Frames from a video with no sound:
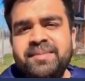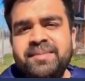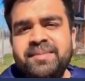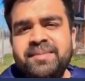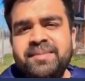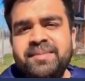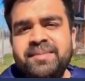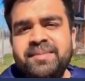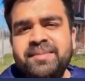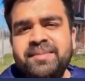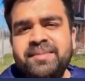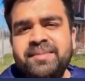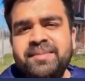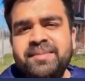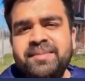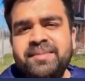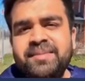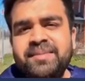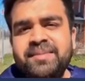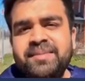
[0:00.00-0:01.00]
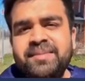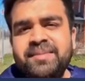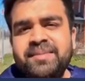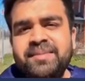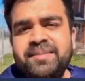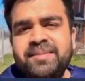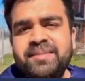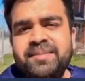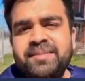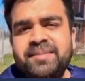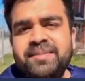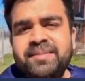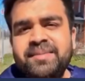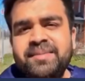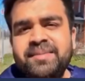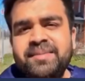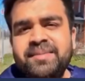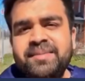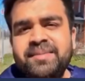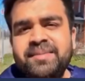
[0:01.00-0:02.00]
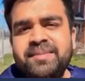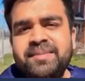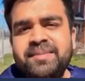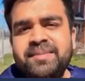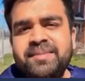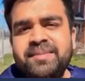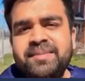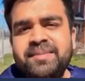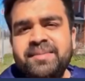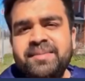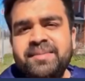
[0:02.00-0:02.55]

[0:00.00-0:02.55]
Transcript: [no speech]